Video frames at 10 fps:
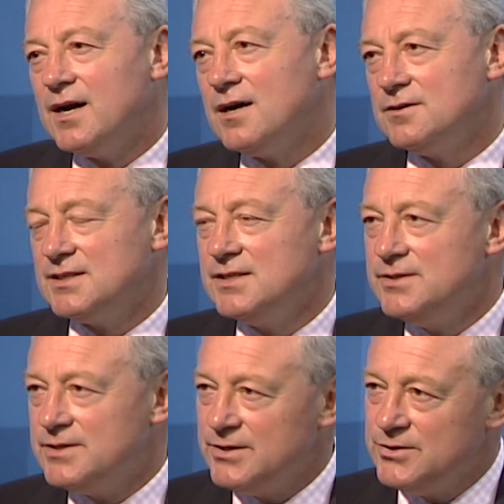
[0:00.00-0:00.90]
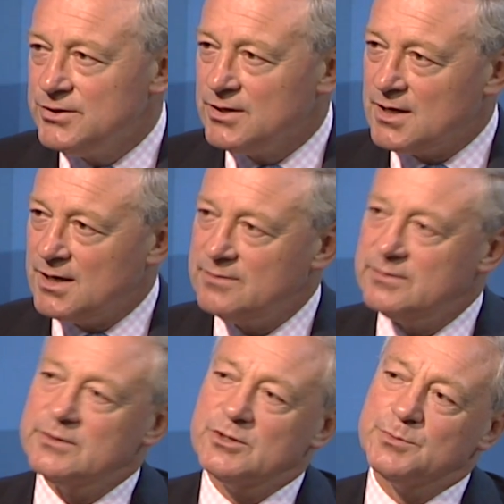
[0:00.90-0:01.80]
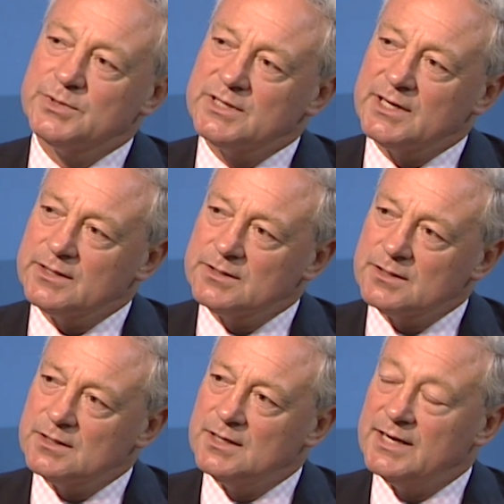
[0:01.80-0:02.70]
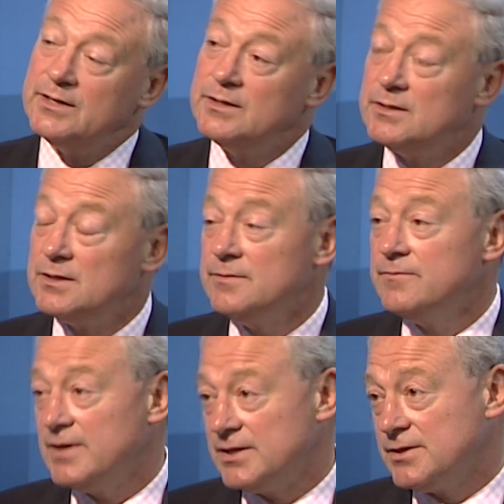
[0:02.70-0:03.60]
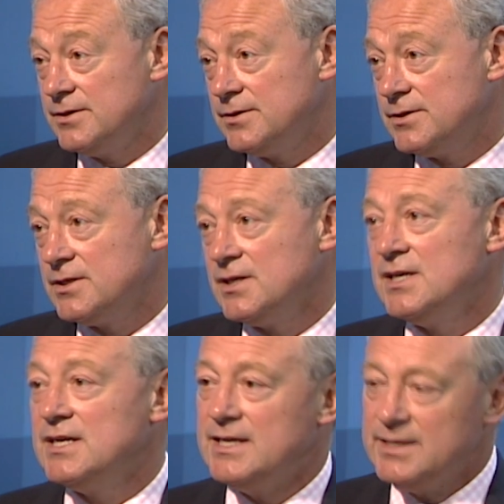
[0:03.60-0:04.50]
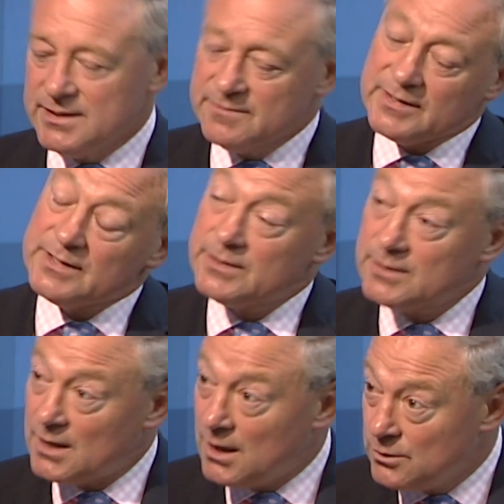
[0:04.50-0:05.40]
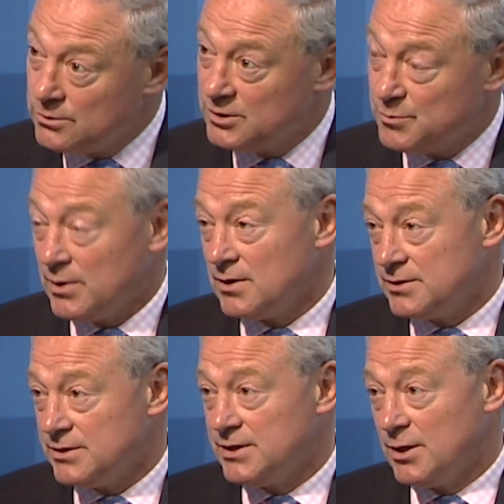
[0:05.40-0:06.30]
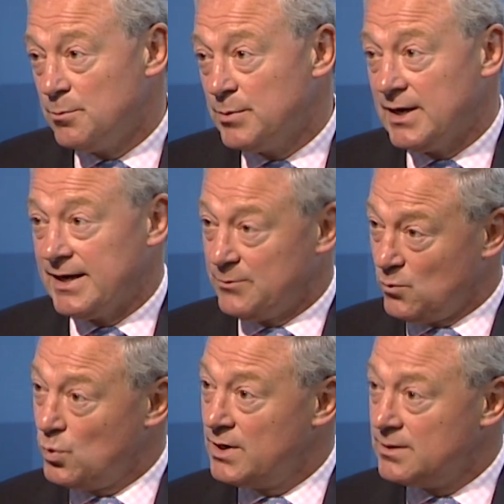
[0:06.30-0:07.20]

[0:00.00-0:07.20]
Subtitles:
are contingent covers to protect lenders and investors in the event that owners' policies don't pay. When